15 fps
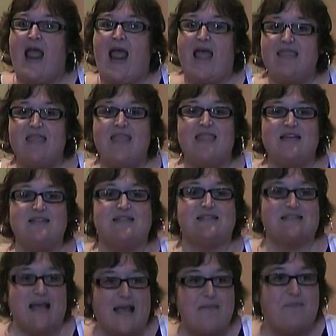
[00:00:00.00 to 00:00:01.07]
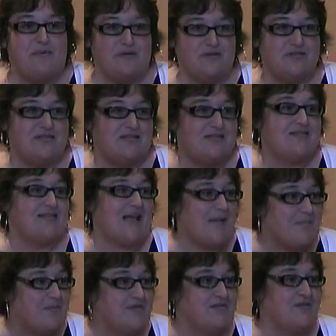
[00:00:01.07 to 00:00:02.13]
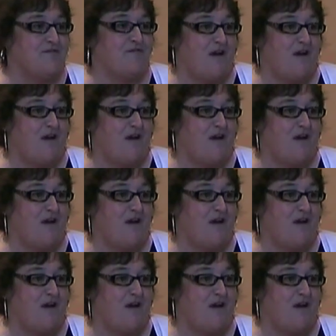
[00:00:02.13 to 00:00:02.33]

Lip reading: And then the disciples, the